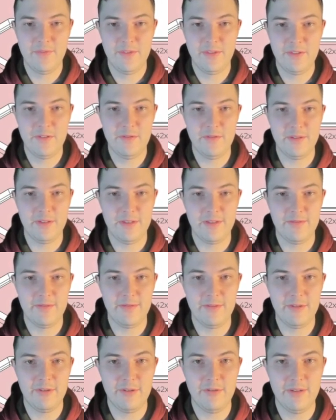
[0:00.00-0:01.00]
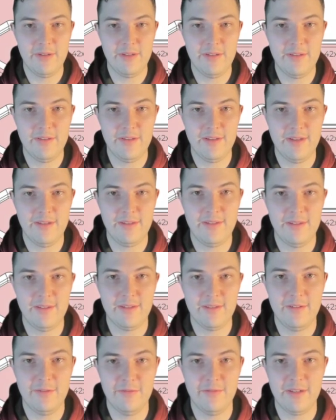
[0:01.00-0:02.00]
So I corrected that in the
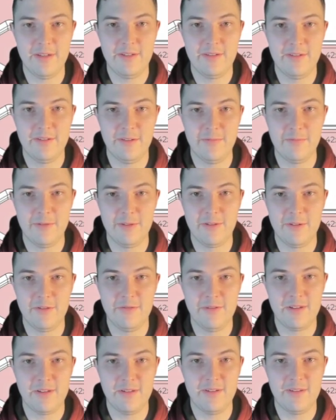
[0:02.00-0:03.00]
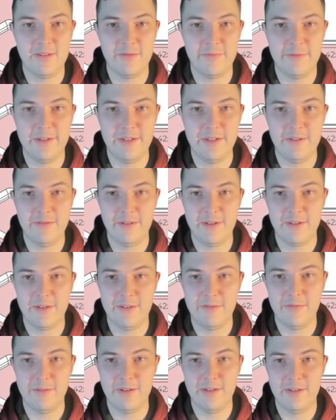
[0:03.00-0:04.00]
X direction. I'm going to correct it in the Y direction
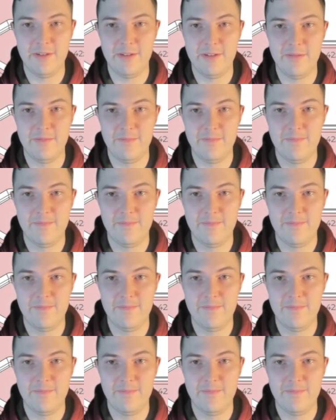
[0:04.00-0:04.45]
right now.